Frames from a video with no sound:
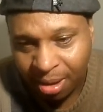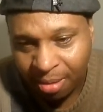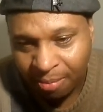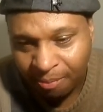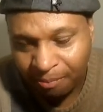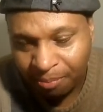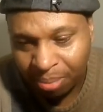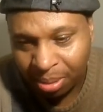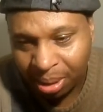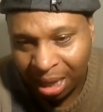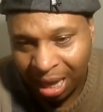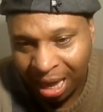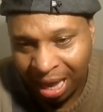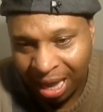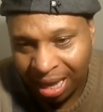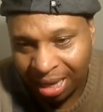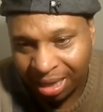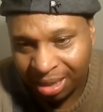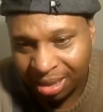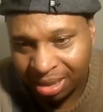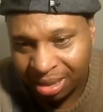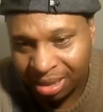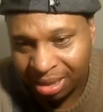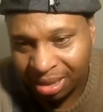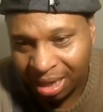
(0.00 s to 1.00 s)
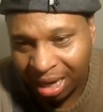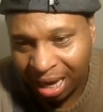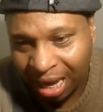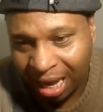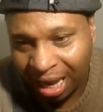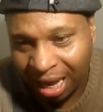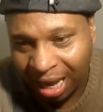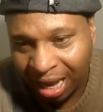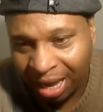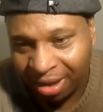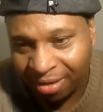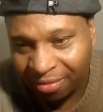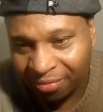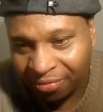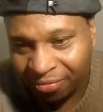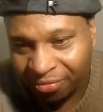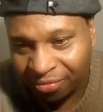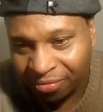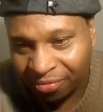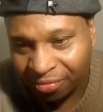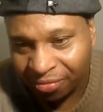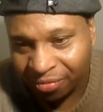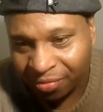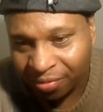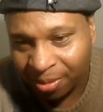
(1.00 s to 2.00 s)
black,
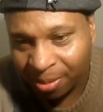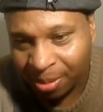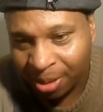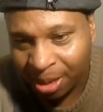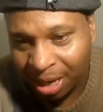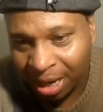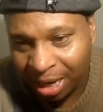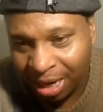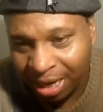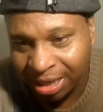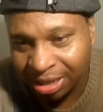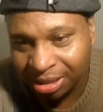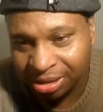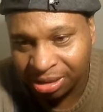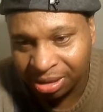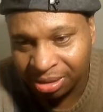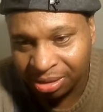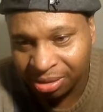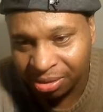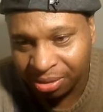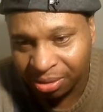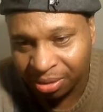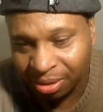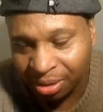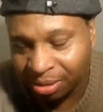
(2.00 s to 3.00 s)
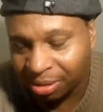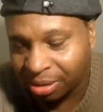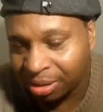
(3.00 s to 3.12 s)
half Asian girl,